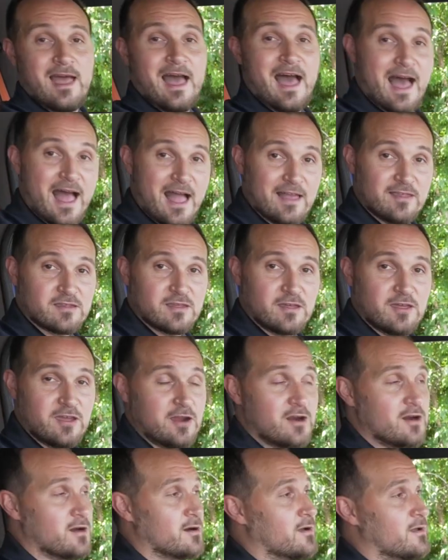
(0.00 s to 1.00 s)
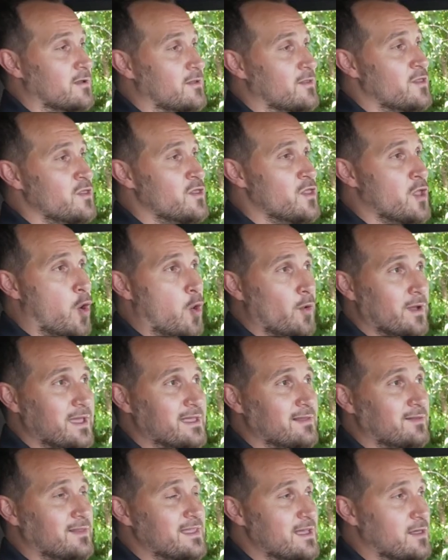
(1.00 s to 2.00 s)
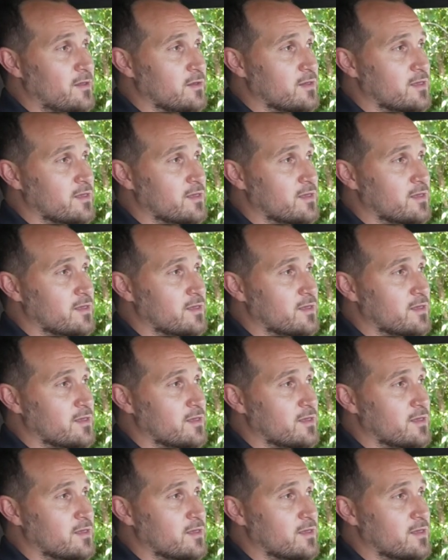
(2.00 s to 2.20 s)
on secure, no illegal